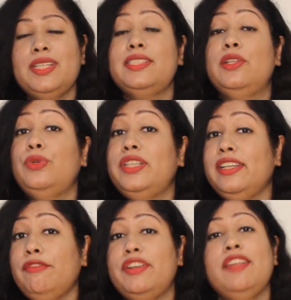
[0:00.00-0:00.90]
this
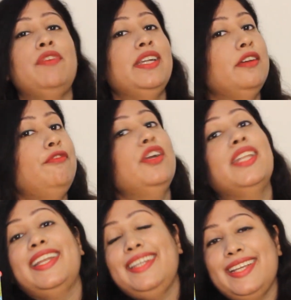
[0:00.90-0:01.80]
gluten-free wonder for
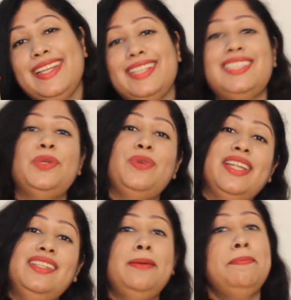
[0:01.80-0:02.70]
90 days to
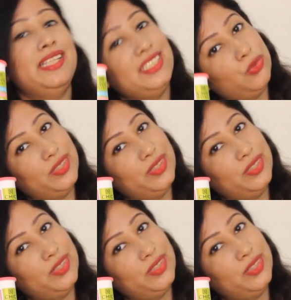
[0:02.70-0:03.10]
get the best